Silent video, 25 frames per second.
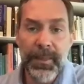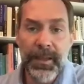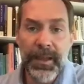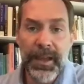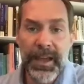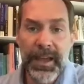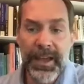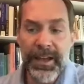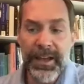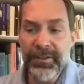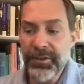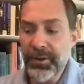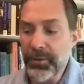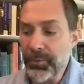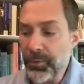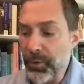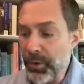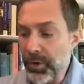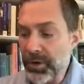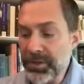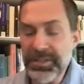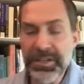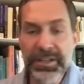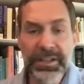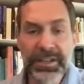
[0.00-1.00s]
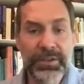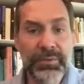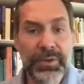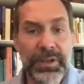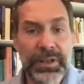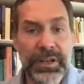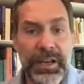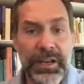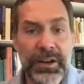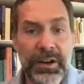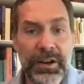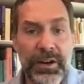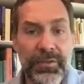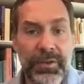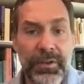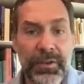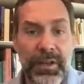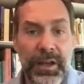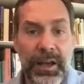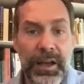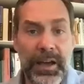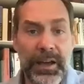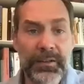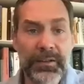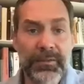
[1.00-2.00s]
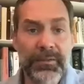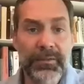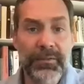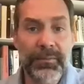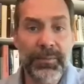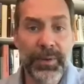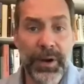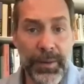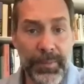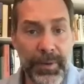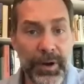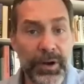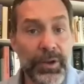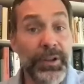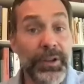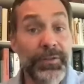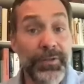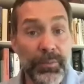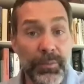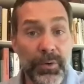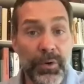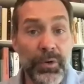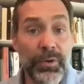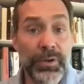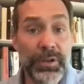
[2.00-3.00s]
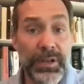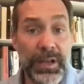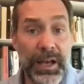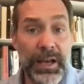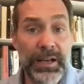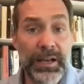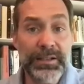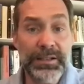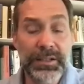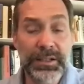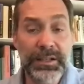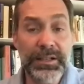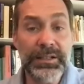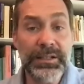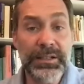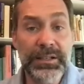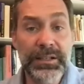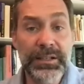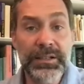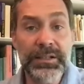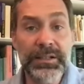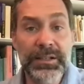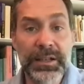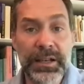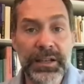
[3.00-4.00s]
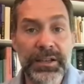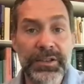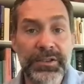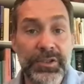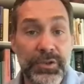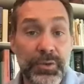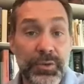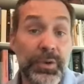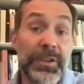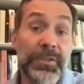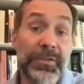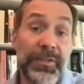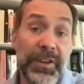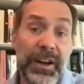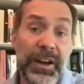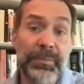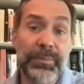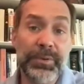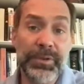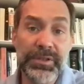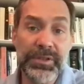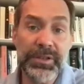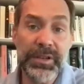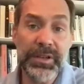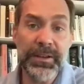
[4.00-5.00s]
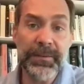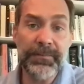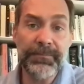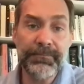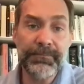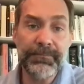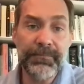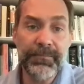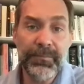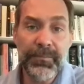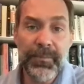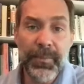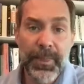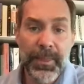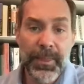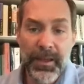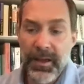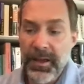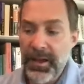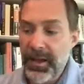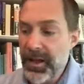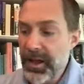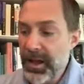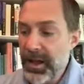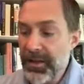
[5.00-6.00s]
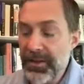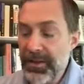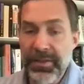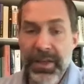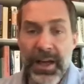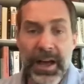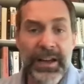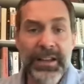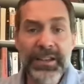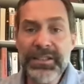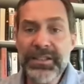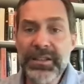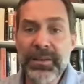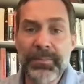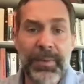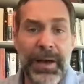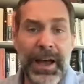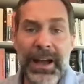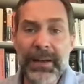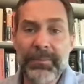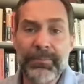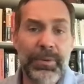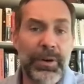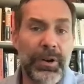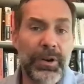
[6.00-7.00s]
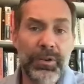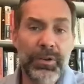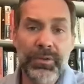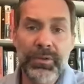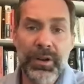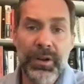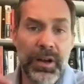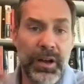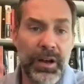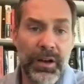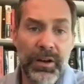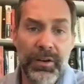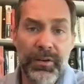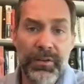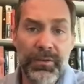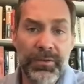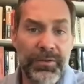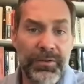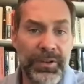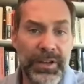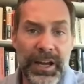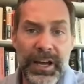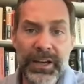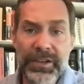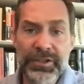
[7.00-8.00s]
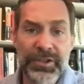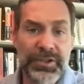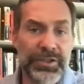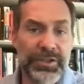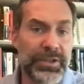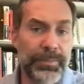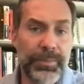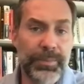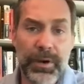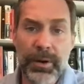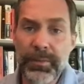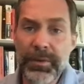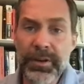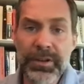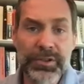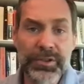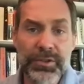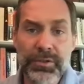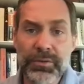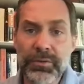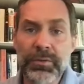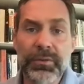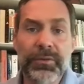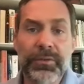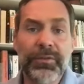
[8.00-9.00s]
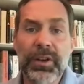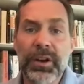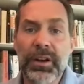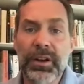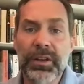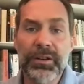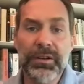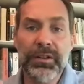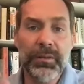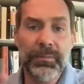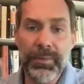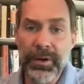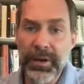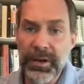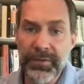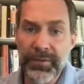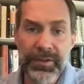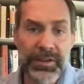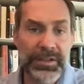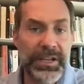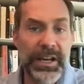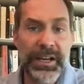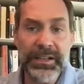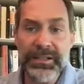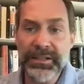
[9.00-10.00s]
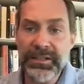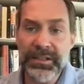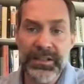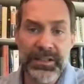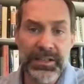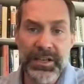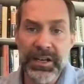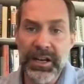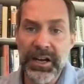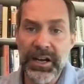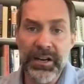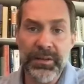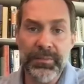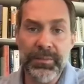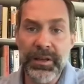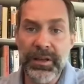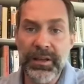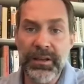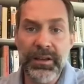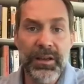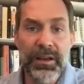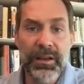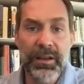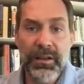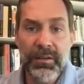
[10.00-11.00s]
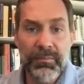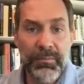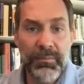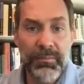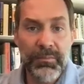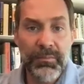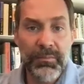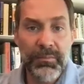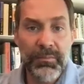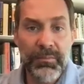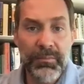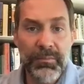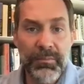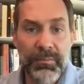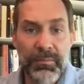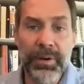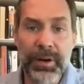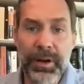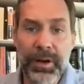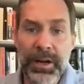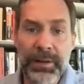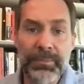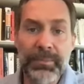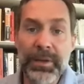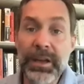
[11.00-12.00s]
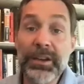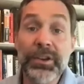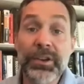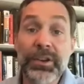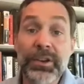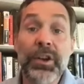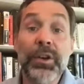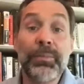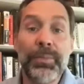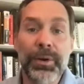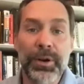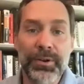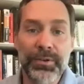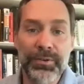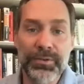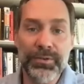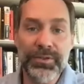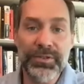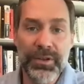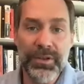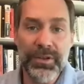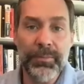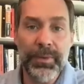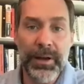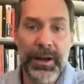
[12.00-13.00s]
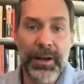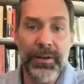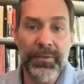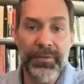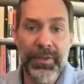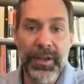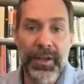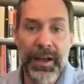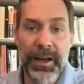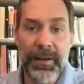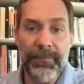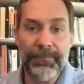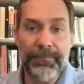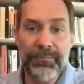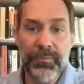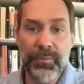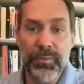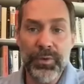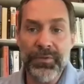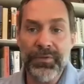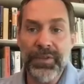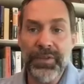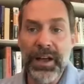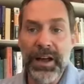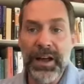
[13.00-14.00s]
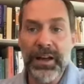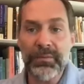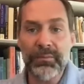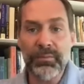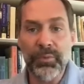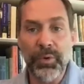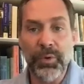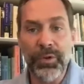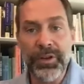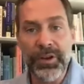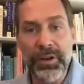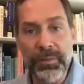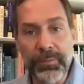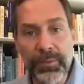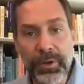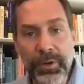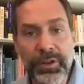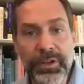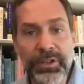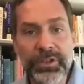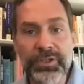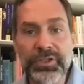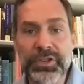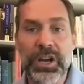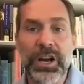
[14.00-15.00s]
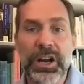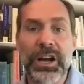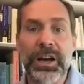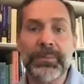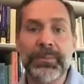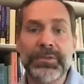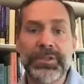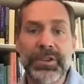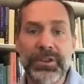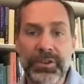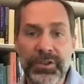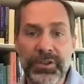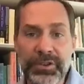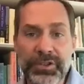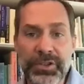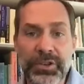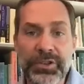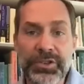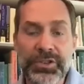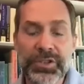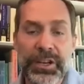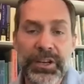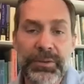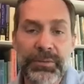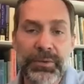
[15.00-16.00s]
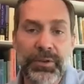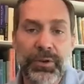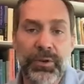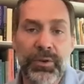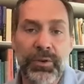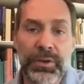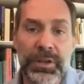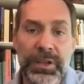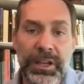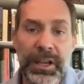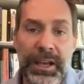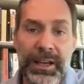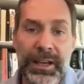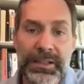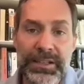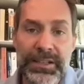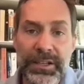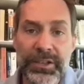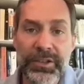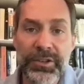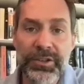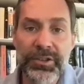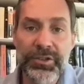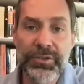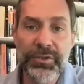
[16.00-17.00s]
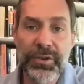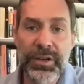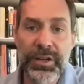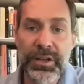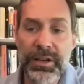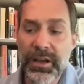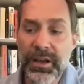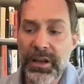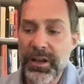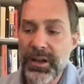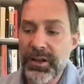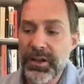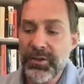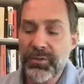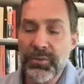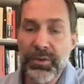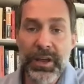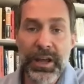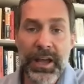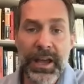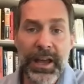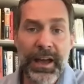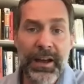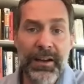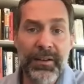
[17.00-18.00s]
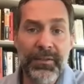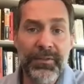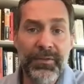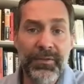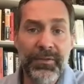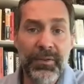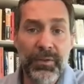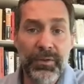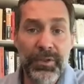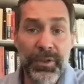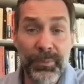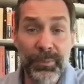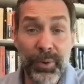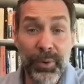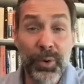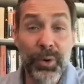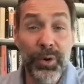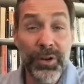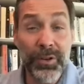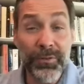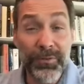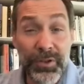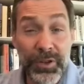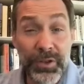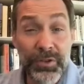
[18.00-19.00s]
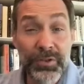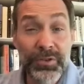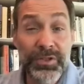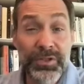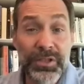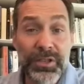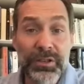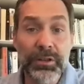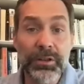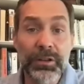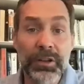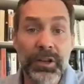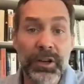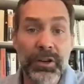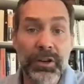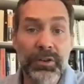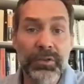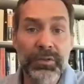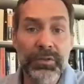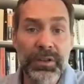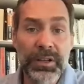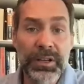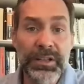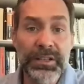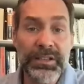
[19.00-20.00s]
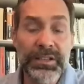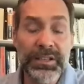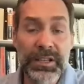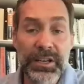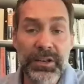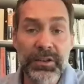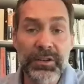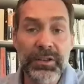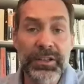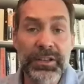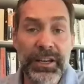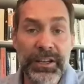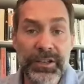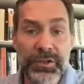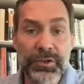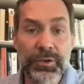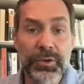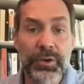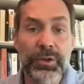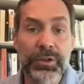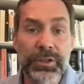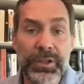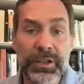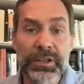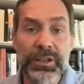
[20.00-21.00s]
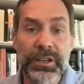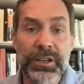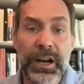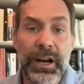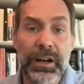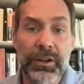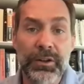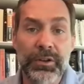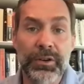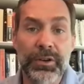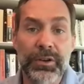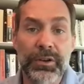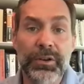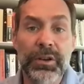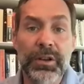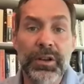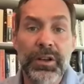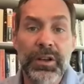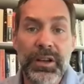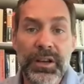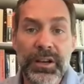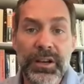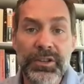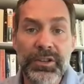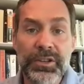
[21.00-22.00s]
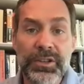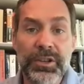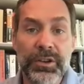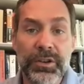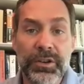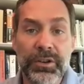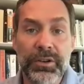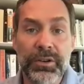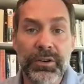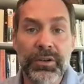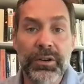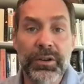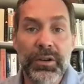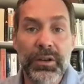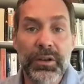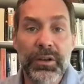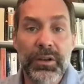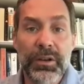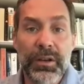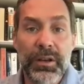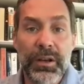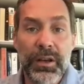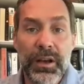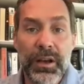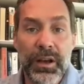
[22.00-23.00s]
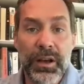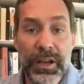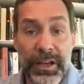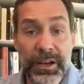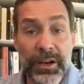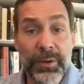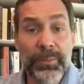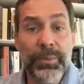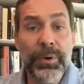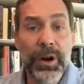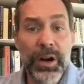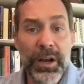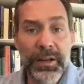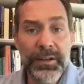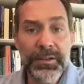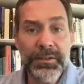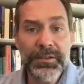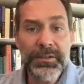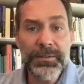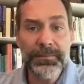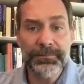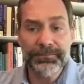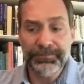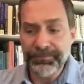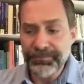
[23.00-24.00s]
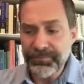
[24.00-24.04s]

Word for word: And the royalty that we get off of that, primarily from oil and gas leases, is 25% that is the backbone of not just the permanent school fund, but of the Texas economy. Make, I make no bones about that. We've got more than a million jobs that are associated with the oil and gas industry. We have the port of Houston alone is nearly a trillion dollar a year uh, enterprise.